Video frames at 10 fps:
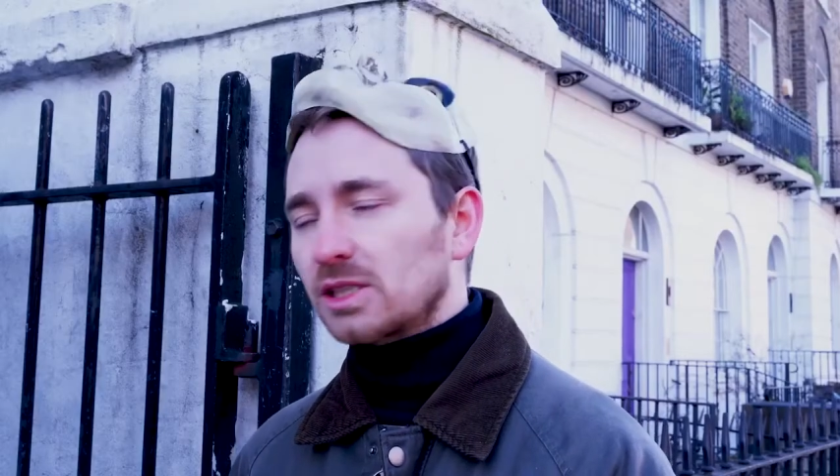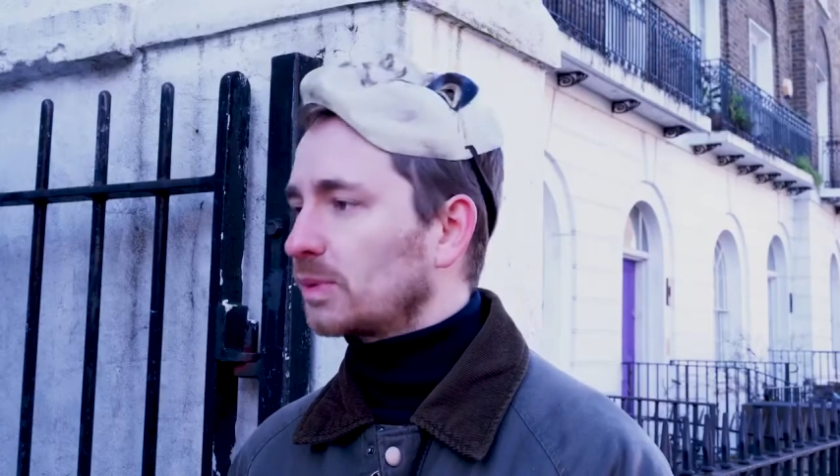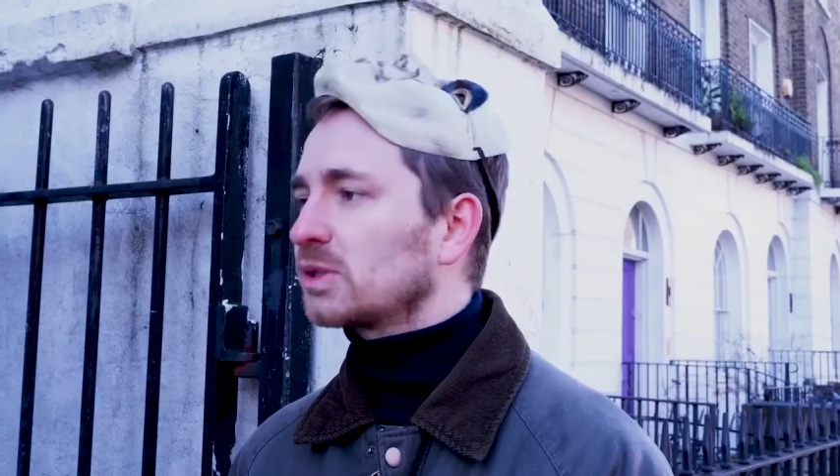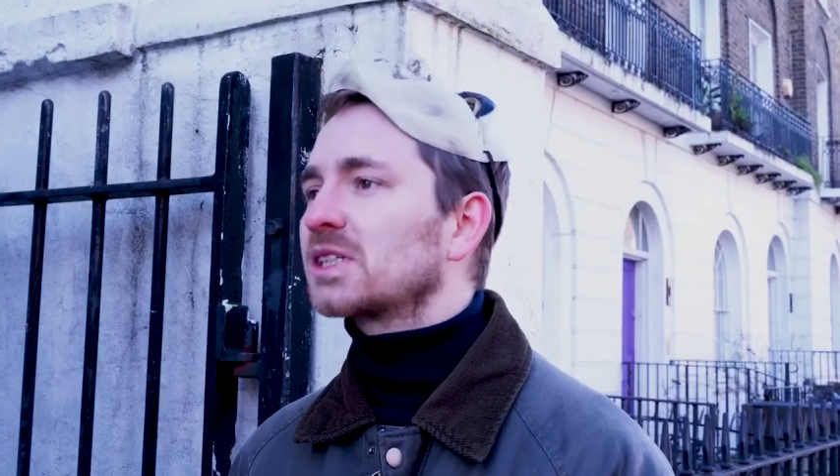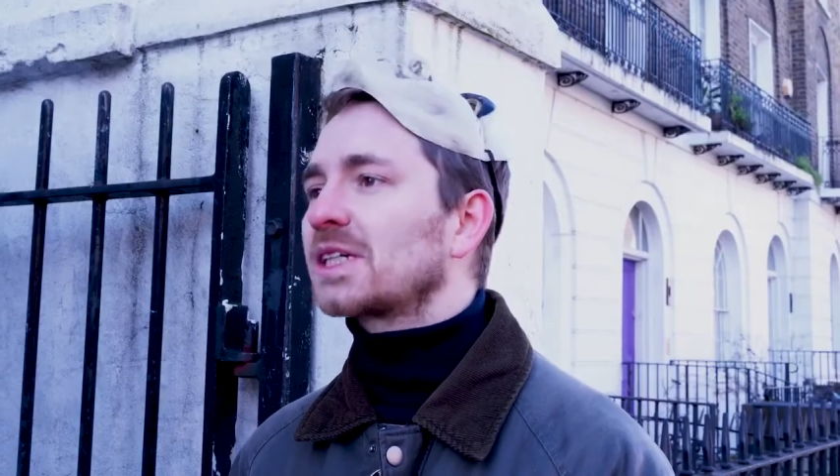You're
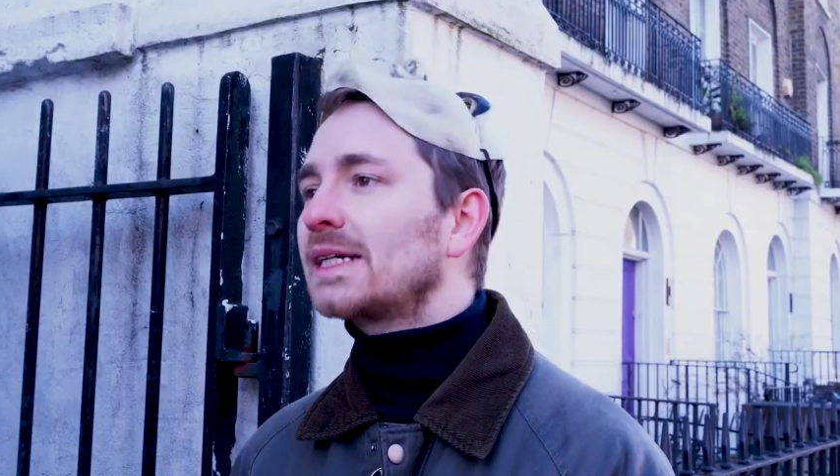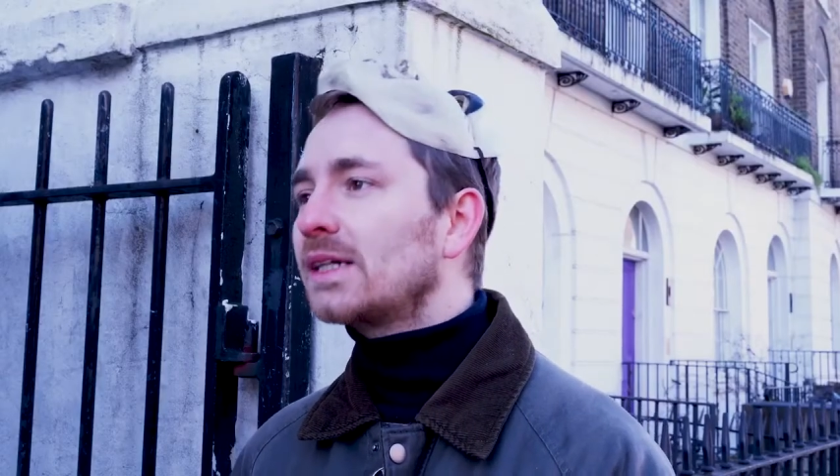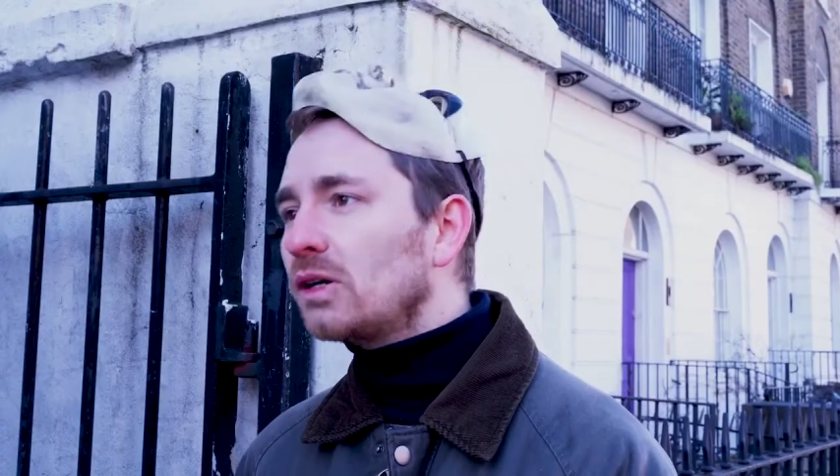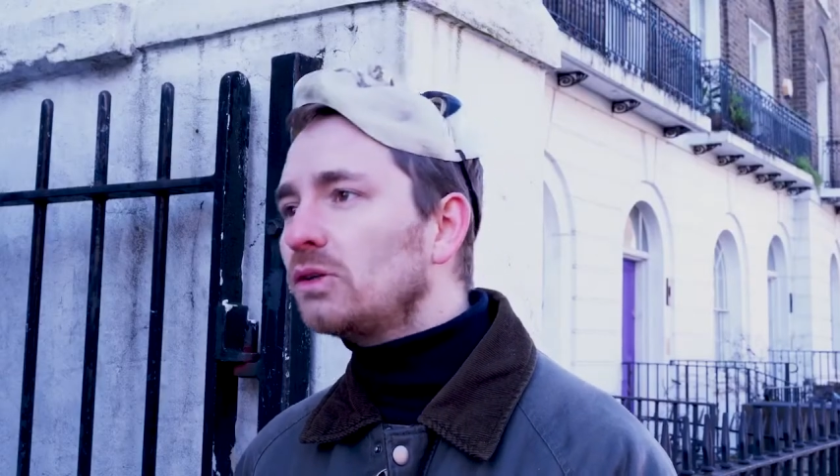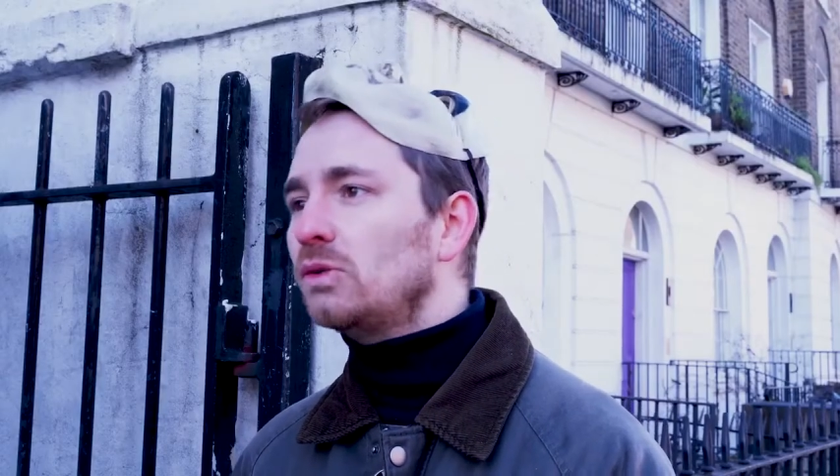supposed to say
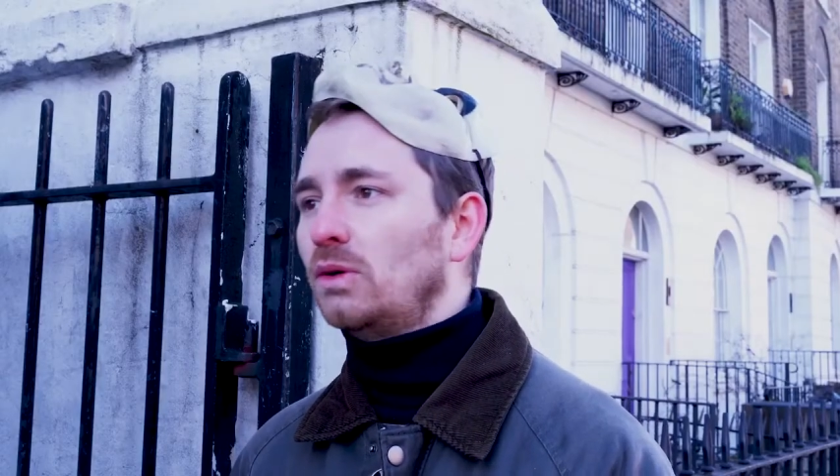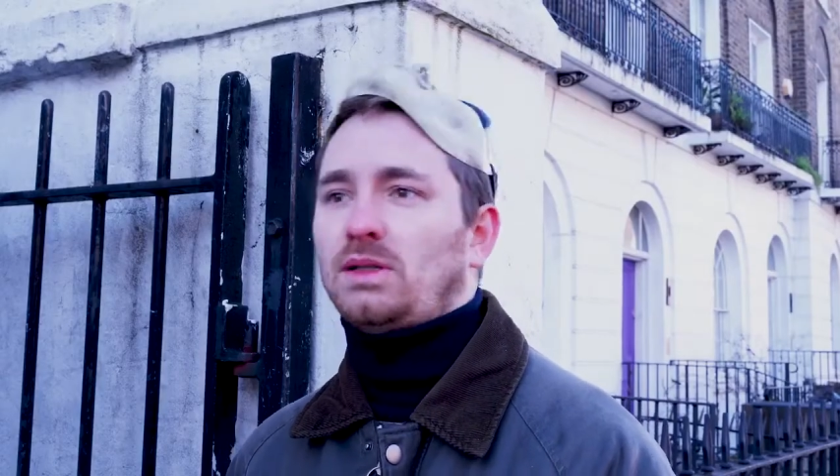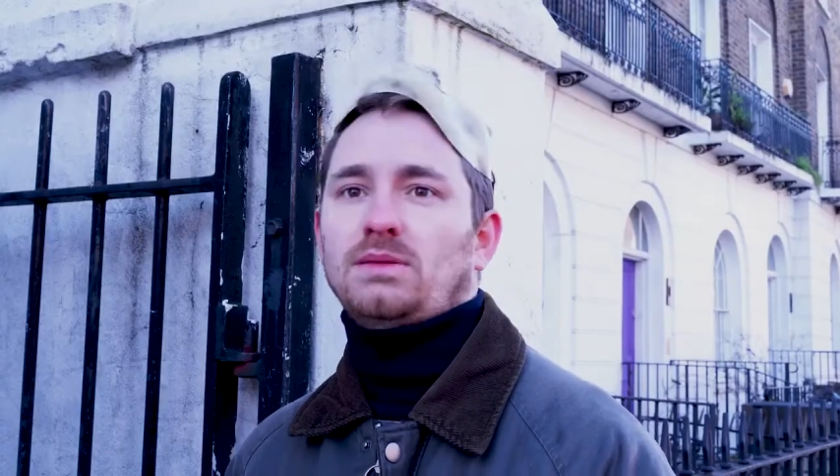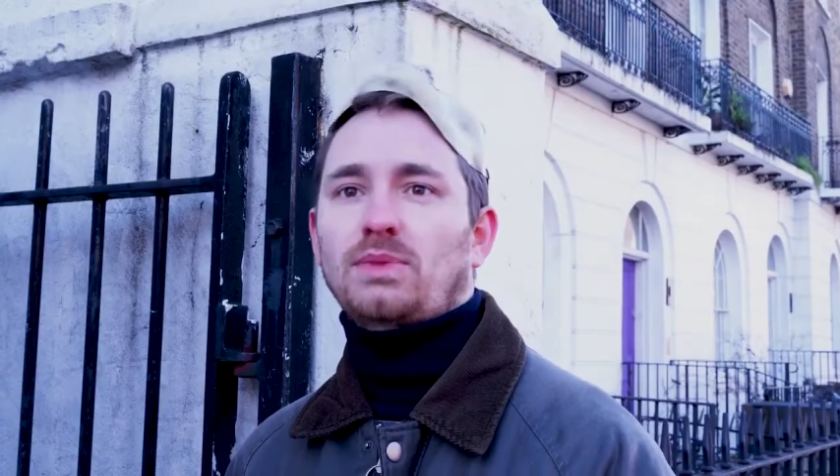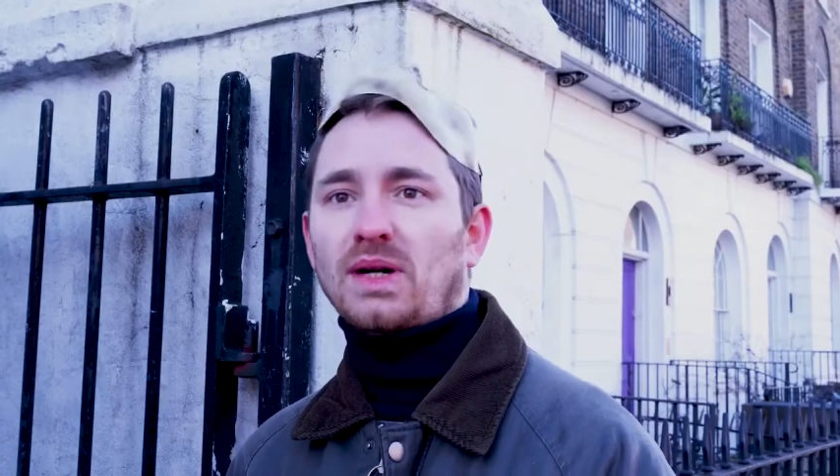
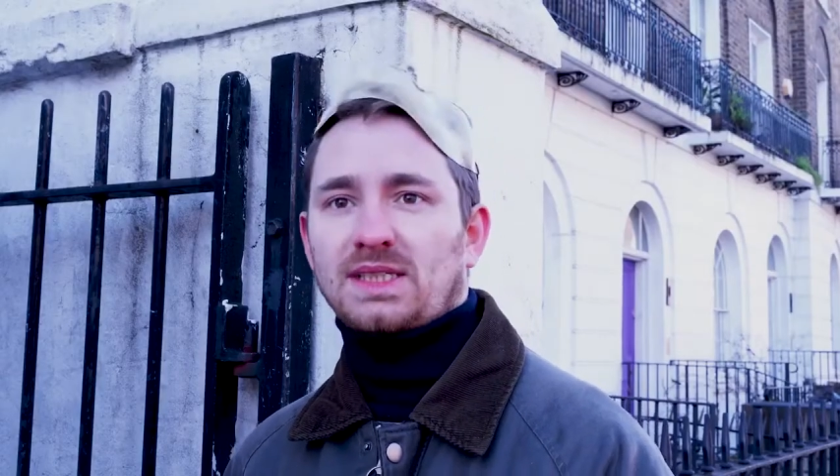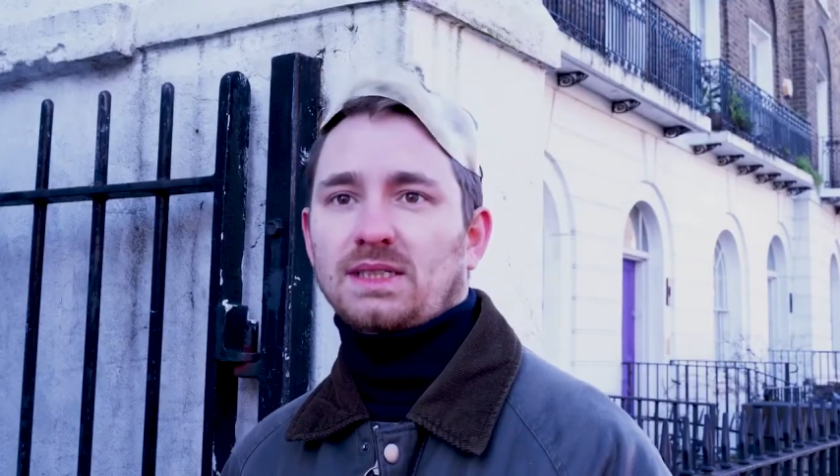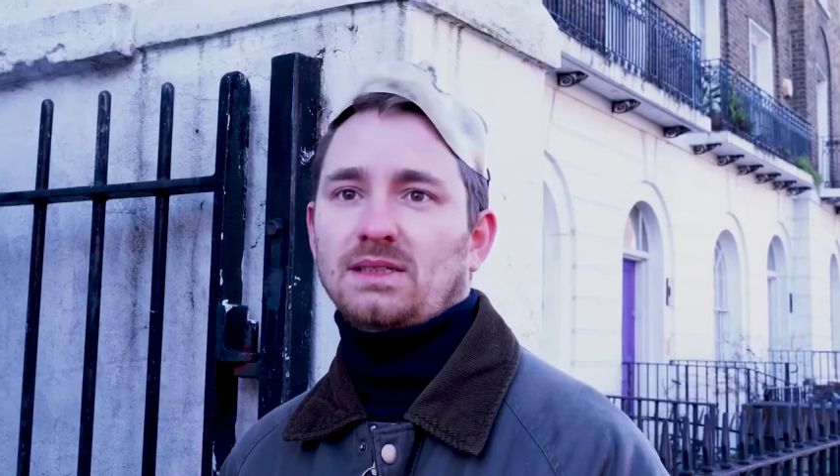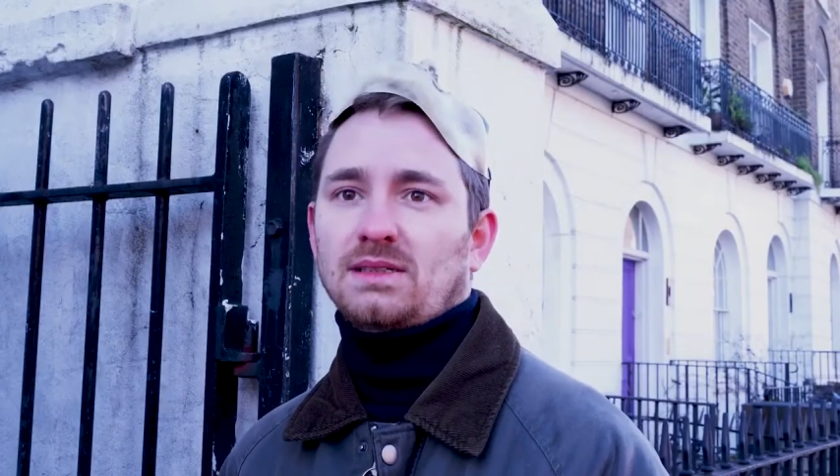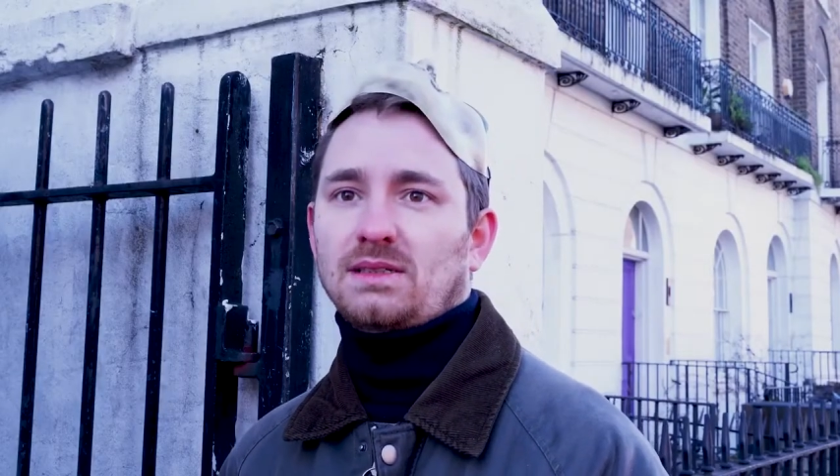no,
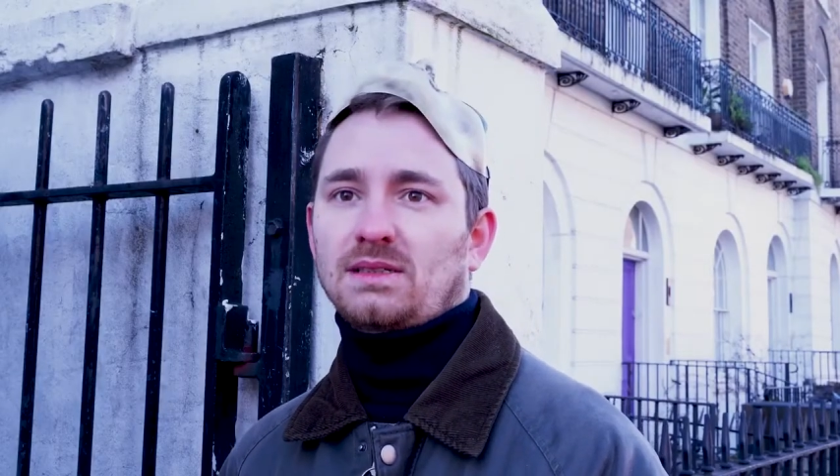Bryson.